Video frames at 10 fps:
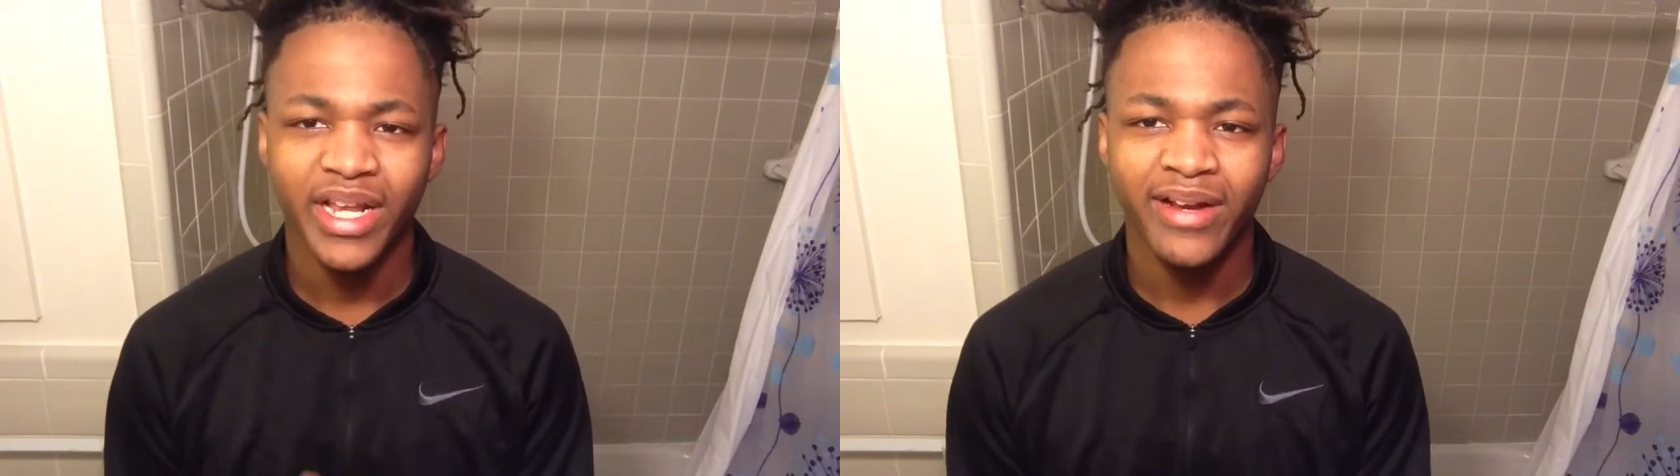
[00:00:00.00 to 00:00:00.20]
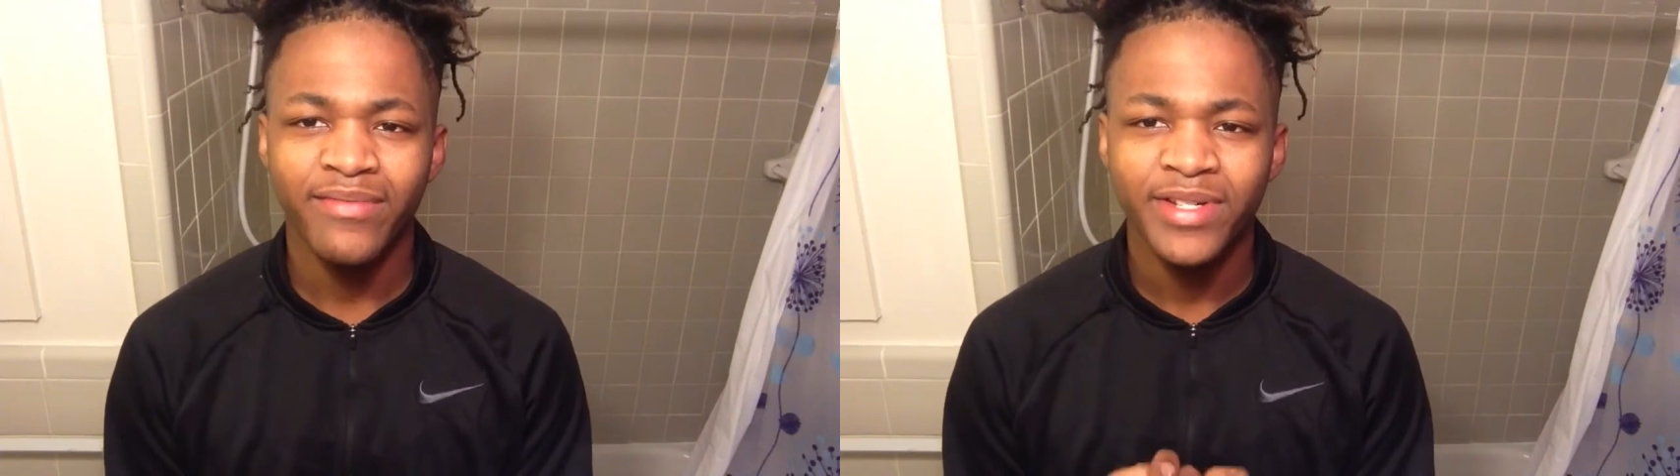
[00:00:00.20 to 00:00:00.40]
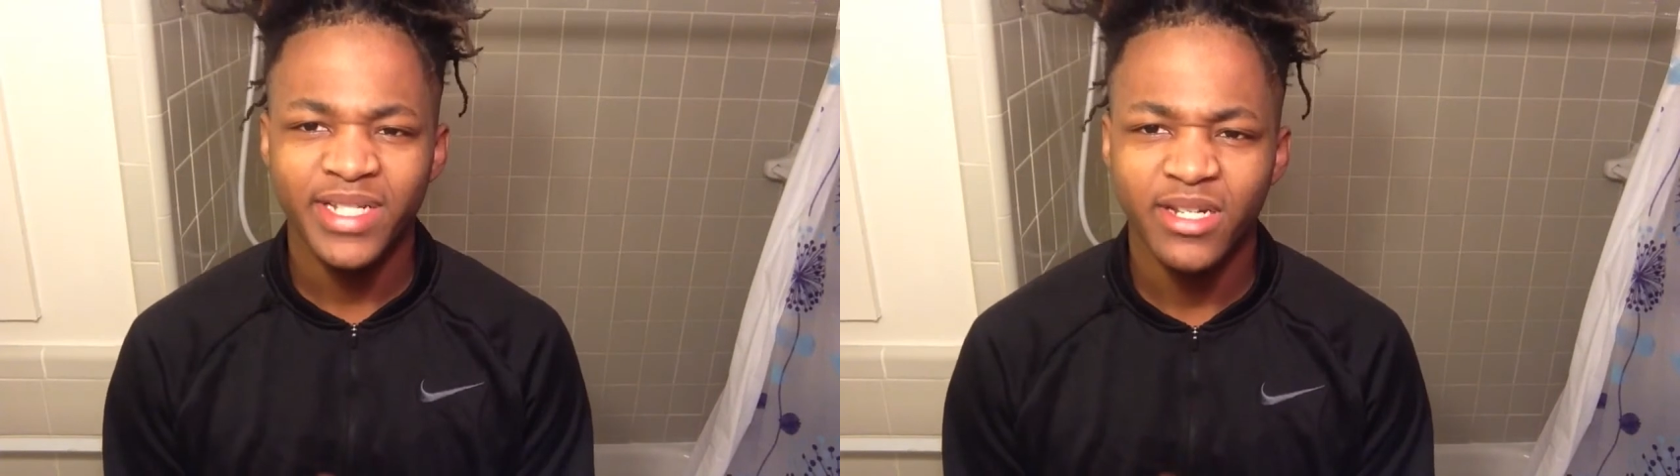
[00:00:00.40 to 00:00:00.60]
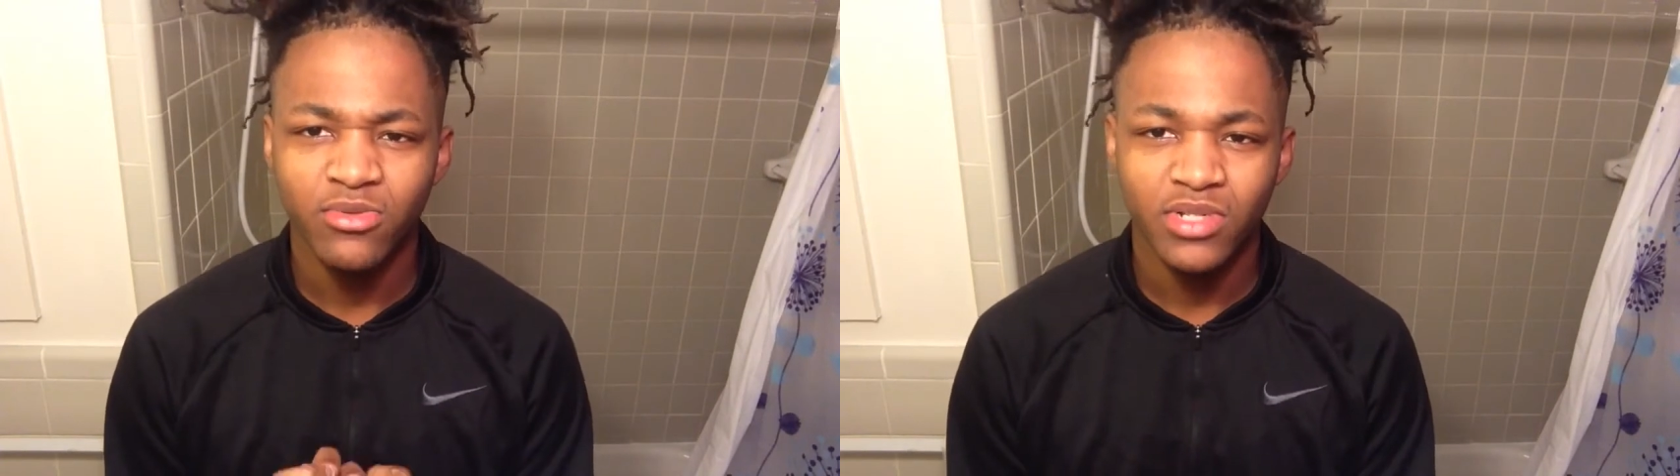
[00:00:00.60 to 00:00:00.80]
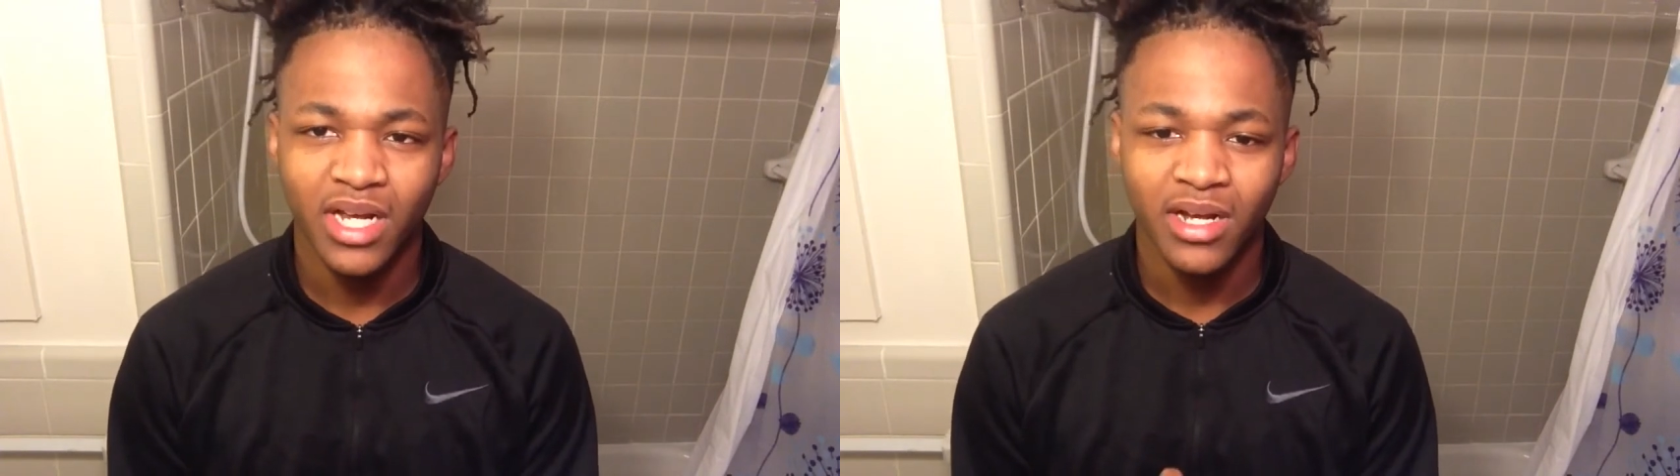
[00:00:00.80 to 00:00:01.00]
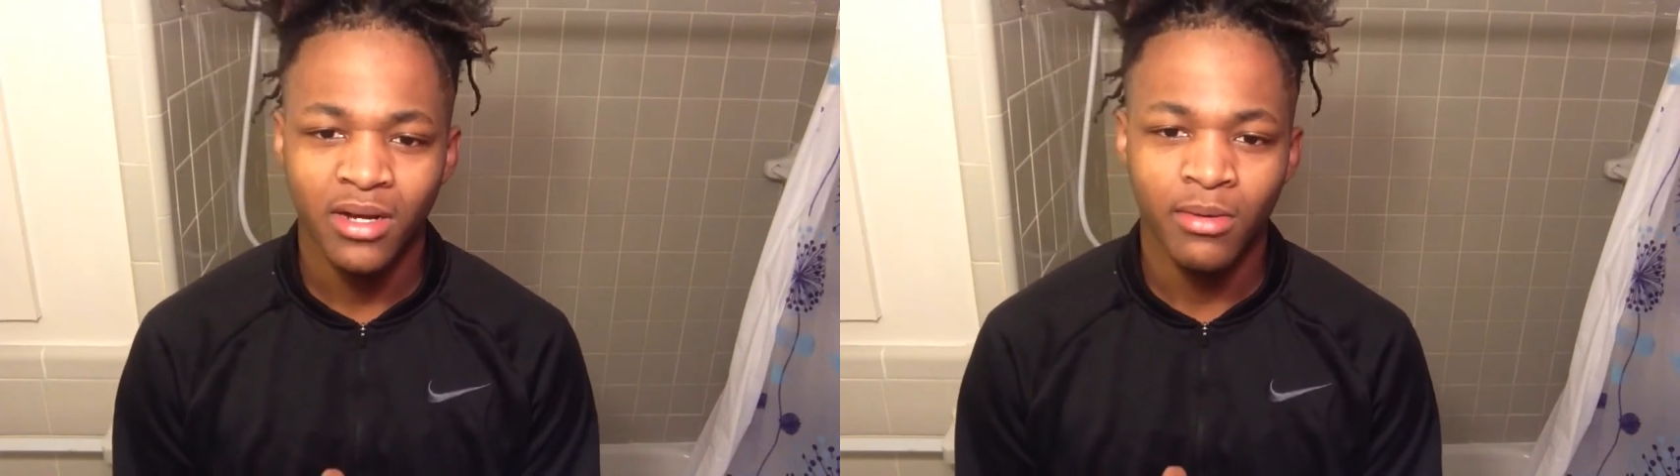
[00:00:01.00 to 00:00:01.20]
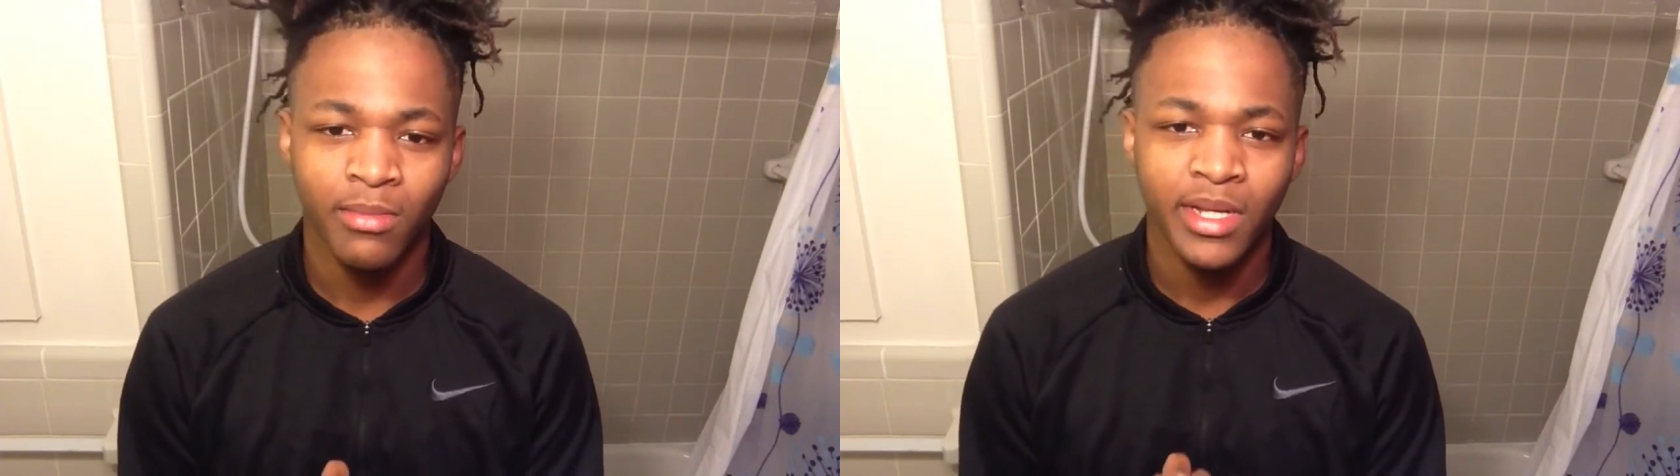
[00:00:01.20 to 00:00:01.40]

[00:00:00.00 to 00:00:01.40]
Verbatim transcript: every single time.